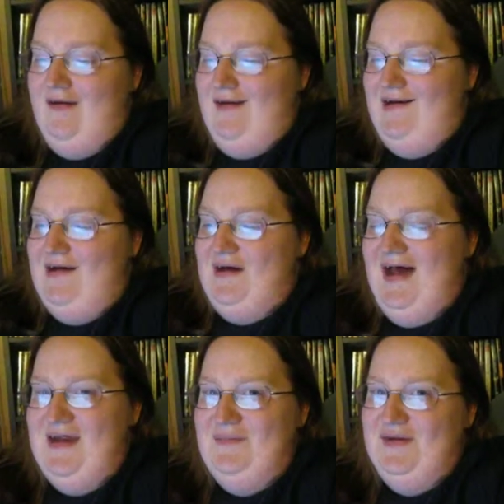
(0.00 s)
uh,
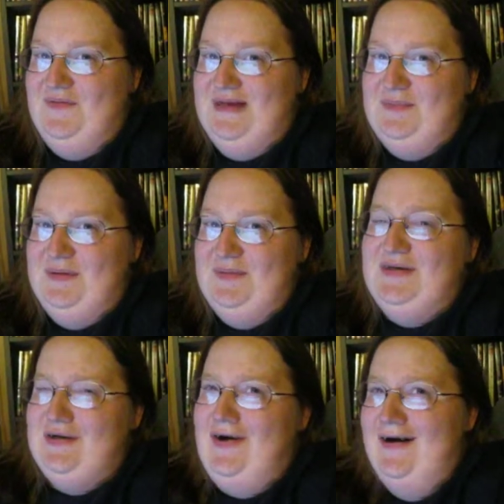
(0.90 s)
added me on Facebook, which
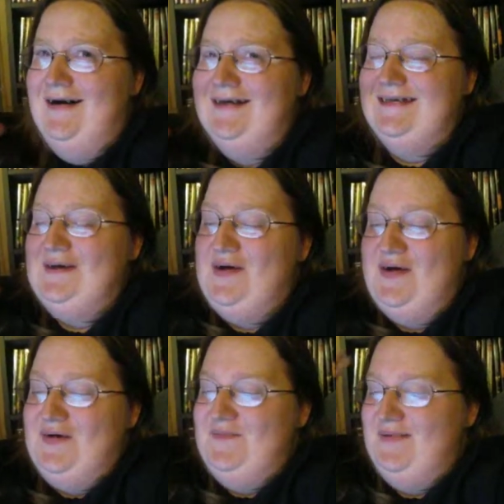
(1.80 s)
is
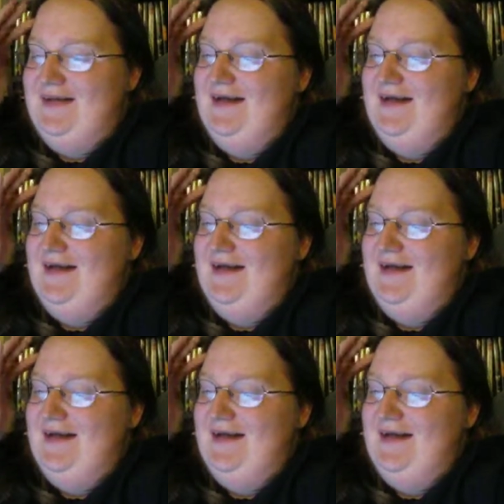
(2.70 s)
awesome.